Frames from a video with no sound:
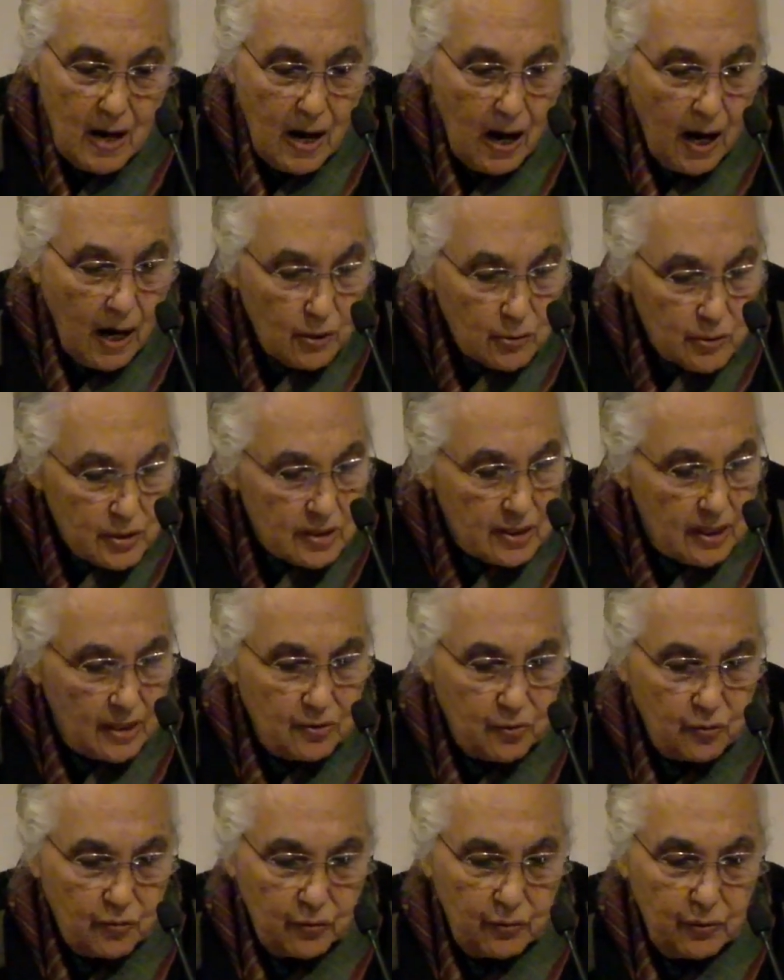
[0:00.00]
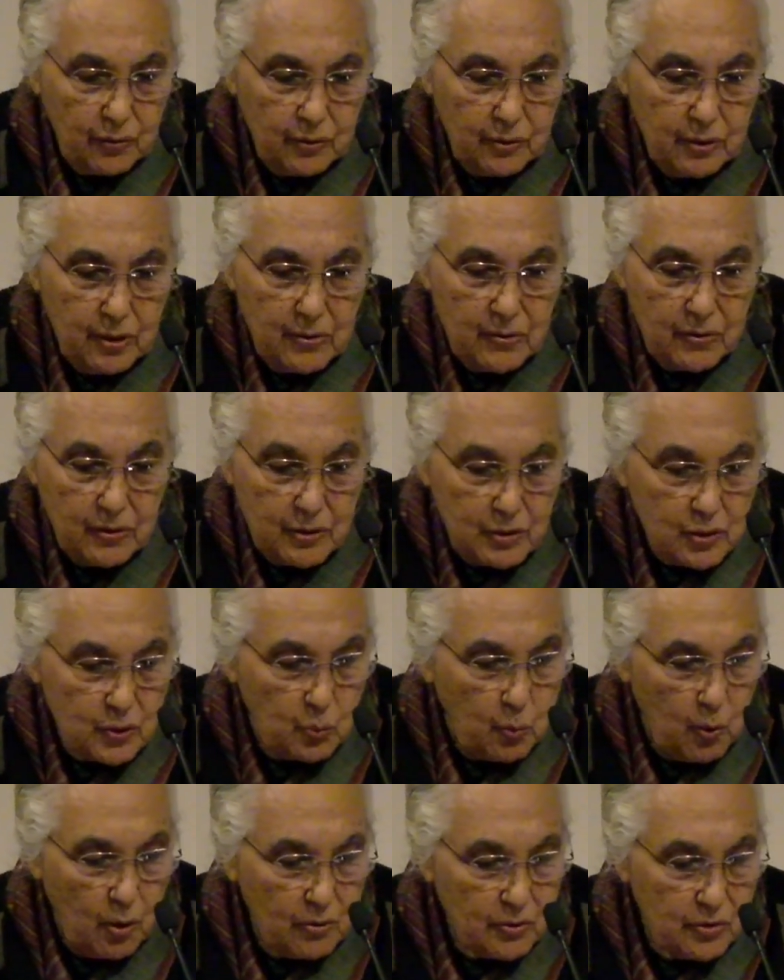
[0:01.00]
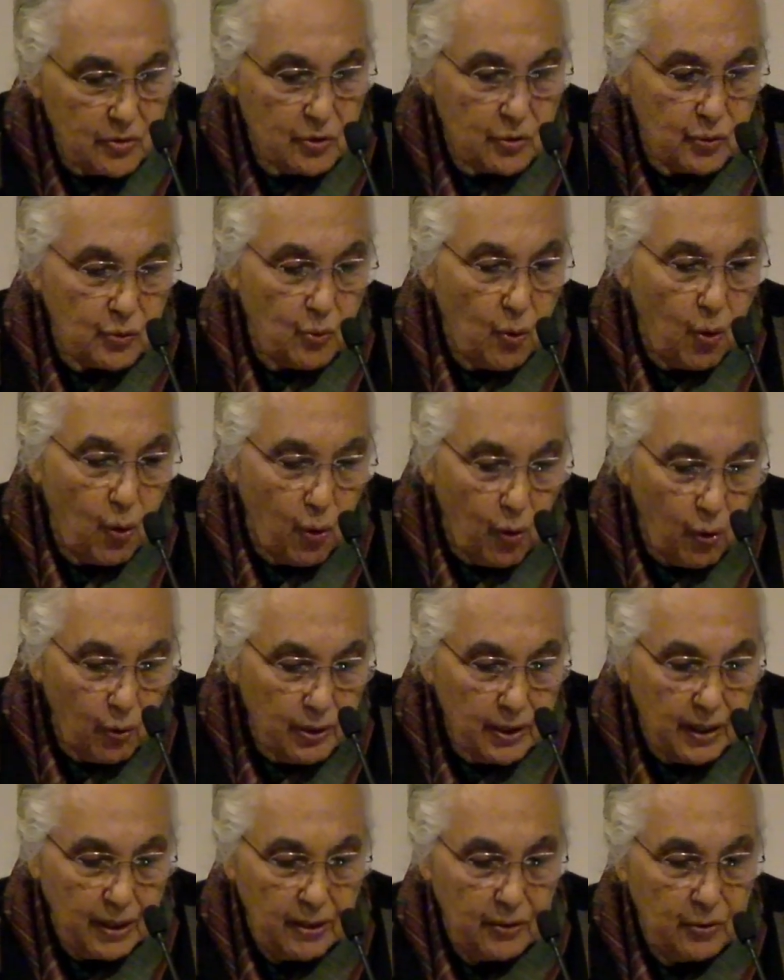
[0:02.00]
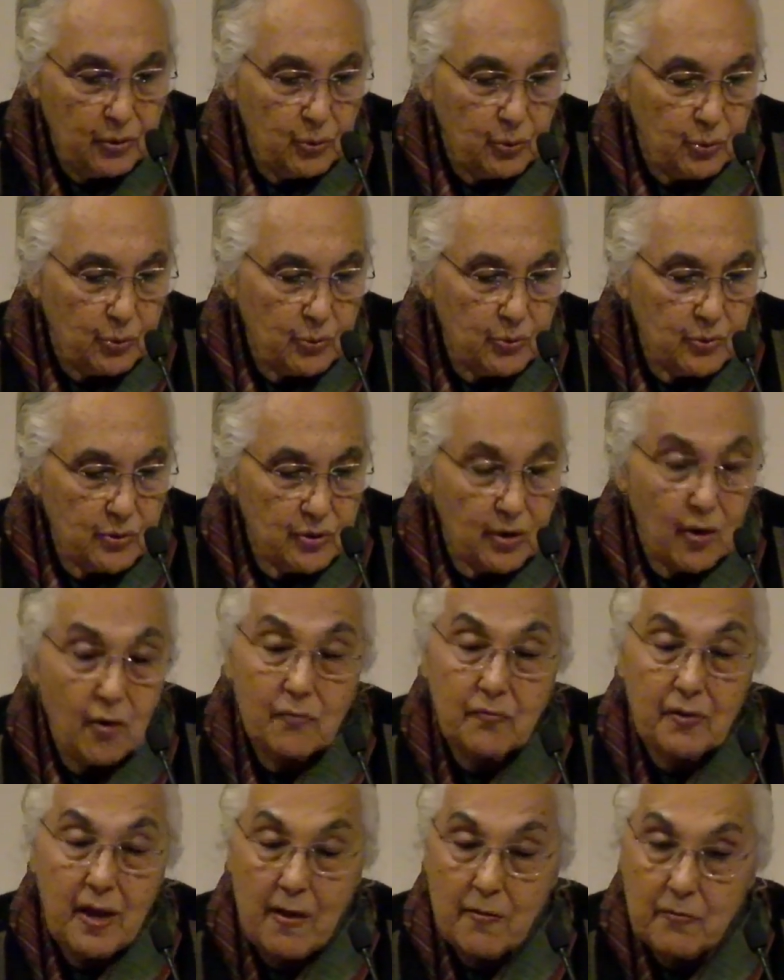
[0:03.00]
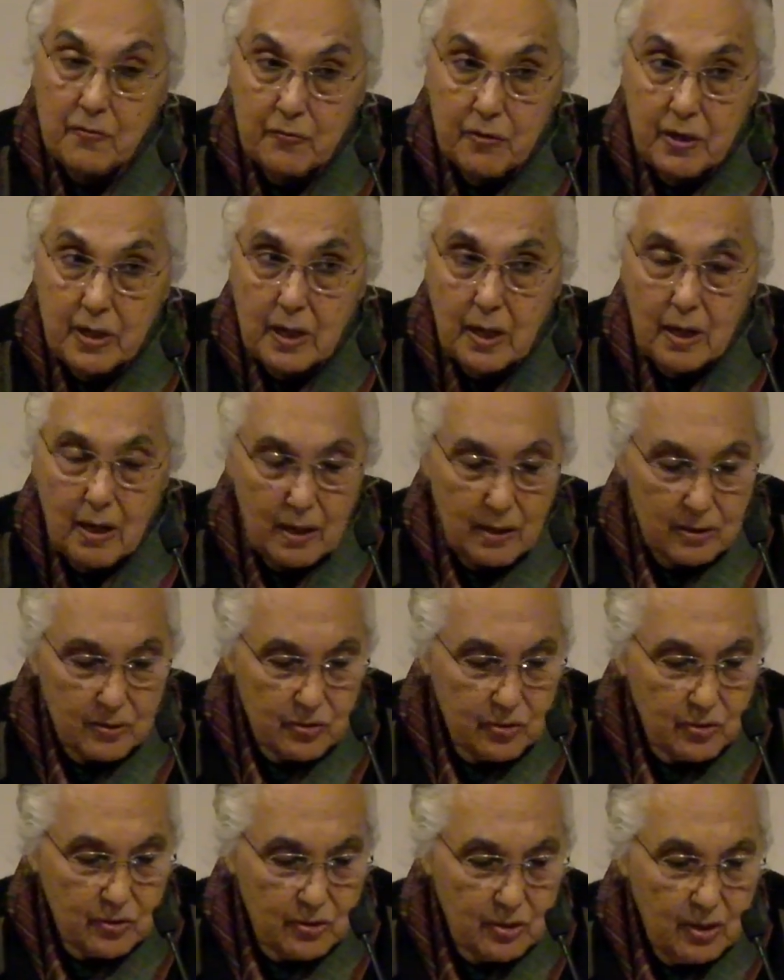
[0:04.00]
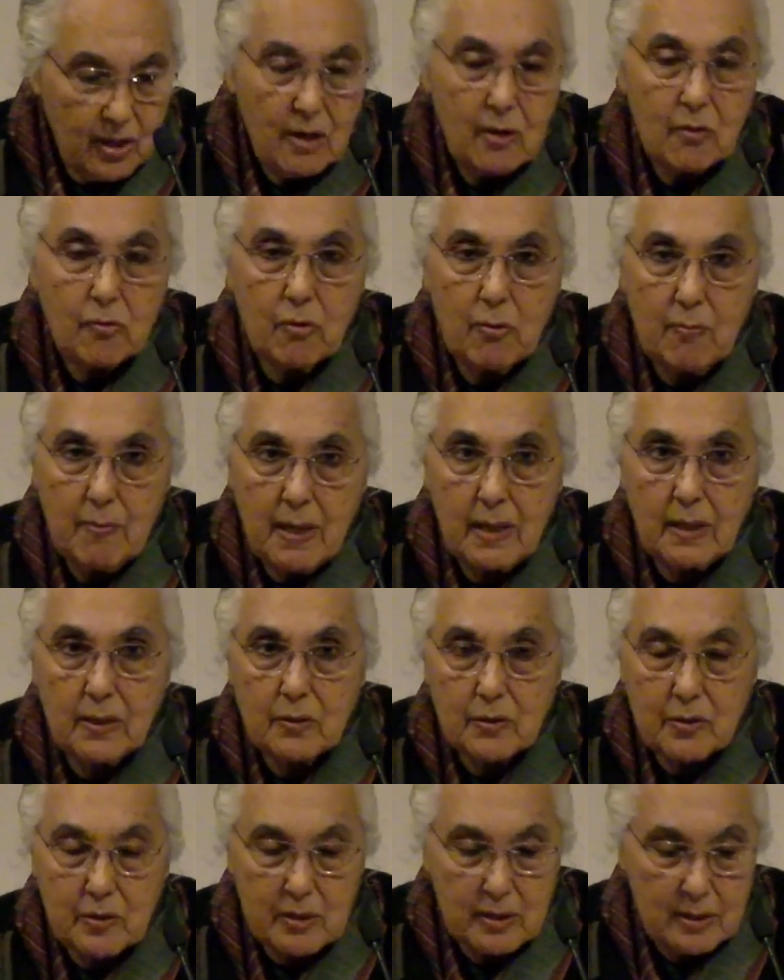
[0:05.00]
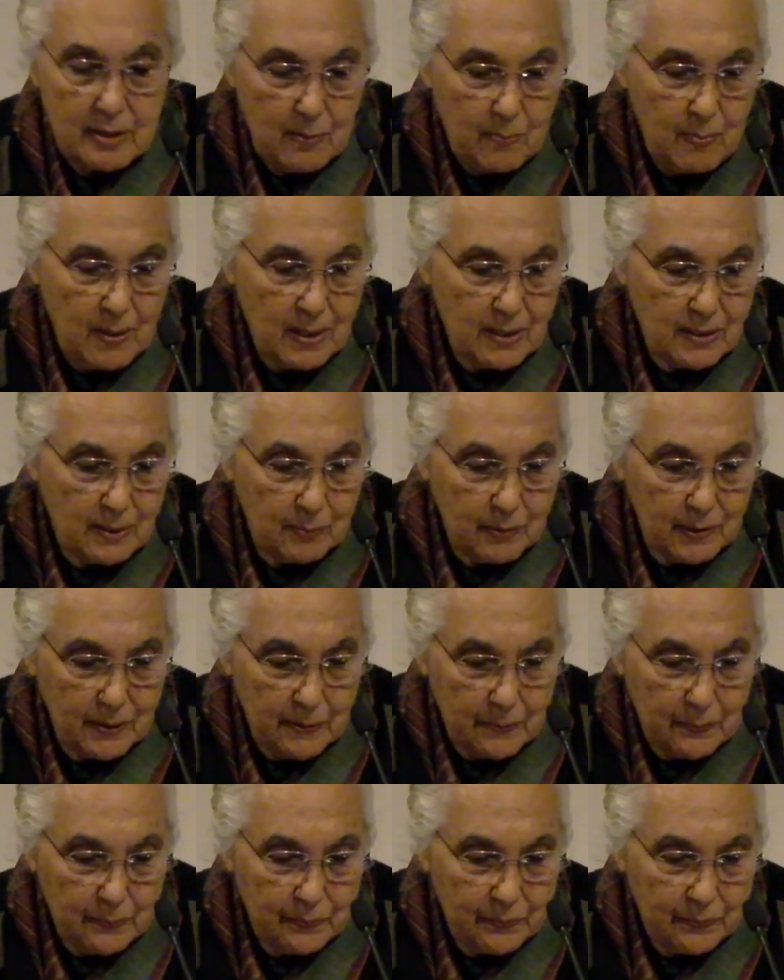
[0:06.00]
How central this was to all Hindus of every caste remains debatable.